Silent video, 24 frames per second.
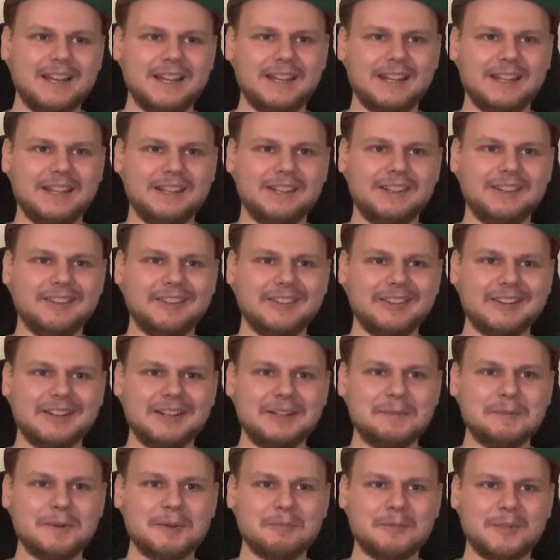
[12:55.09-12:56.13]
And I
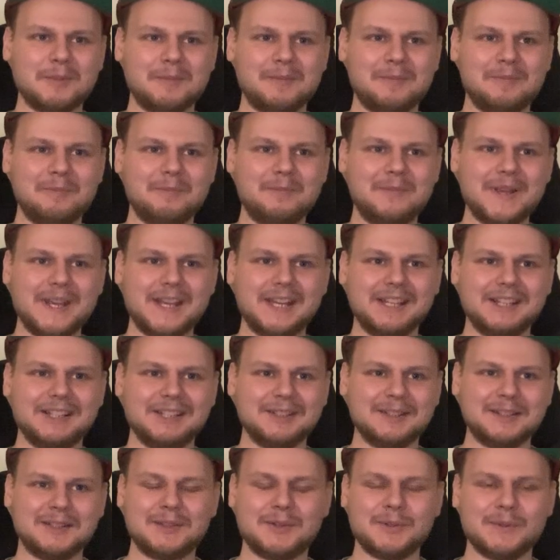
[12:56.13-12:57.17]
remember being
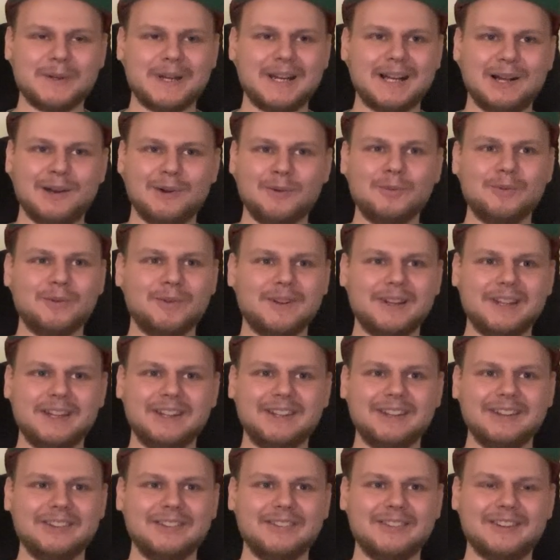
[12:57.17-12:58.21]
12
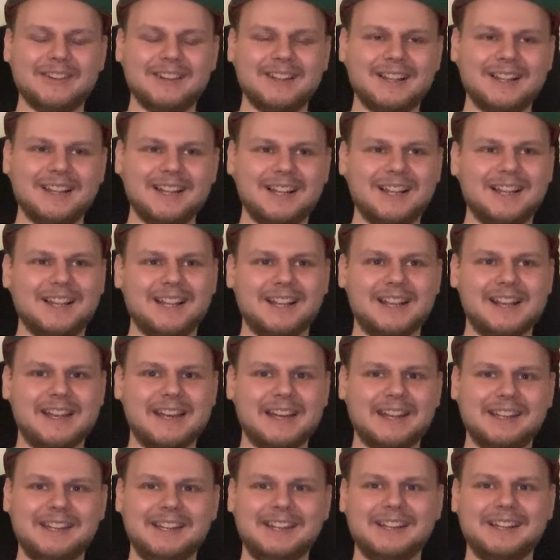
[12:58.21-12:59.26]
and
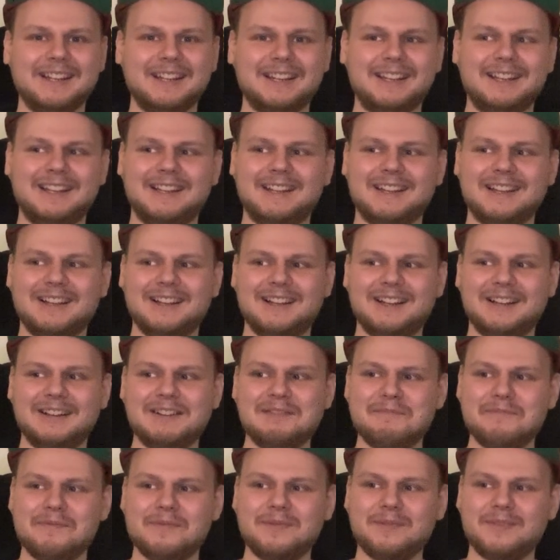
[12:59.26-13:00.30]
getting
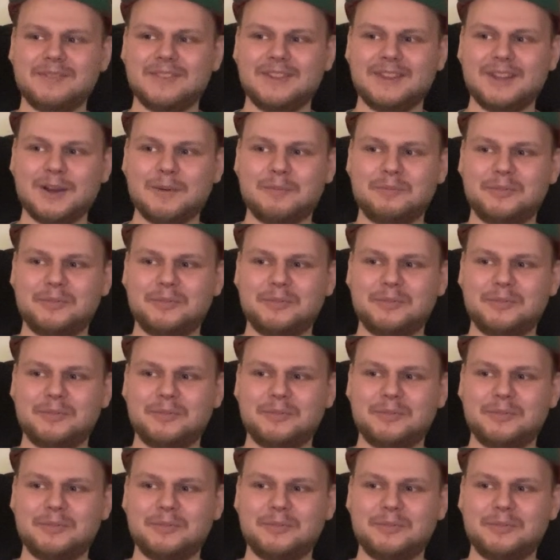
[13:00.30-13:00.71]
a